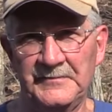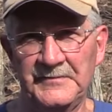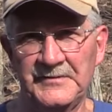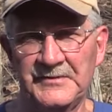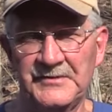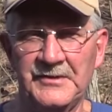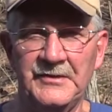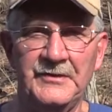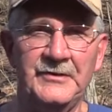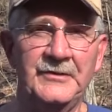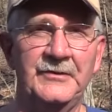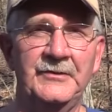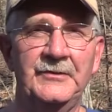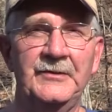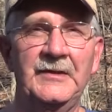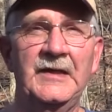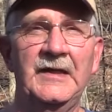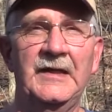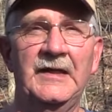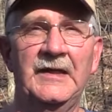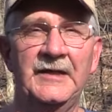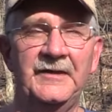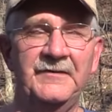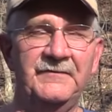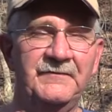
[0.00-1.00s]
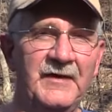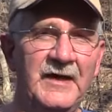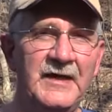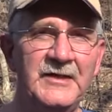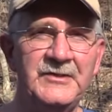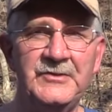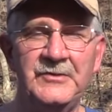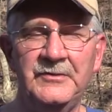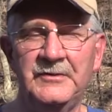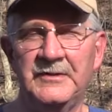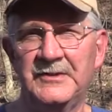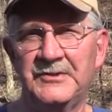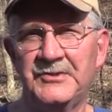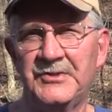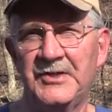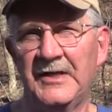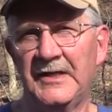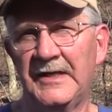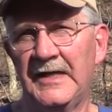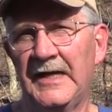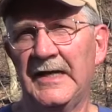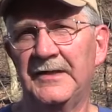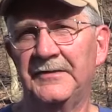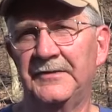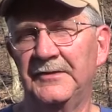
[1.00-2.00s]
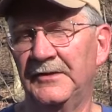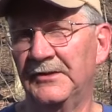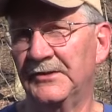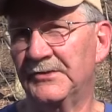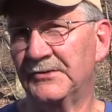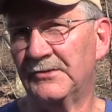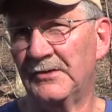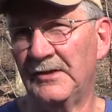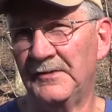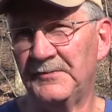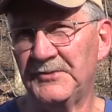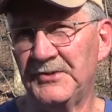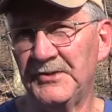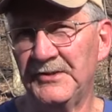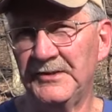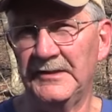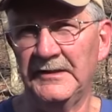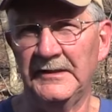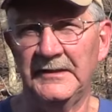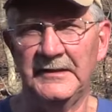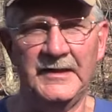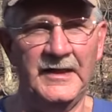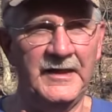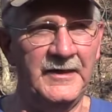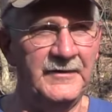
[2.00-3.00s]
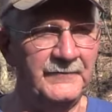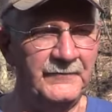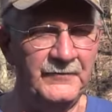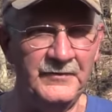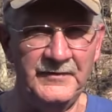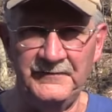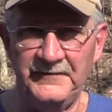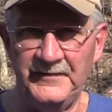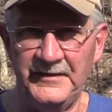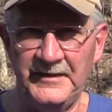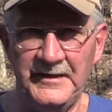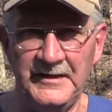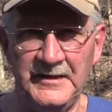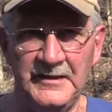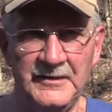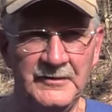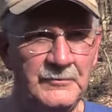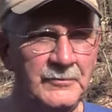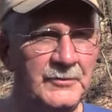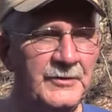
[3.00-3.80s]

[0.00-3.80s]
So I invite you to check out the description in every video,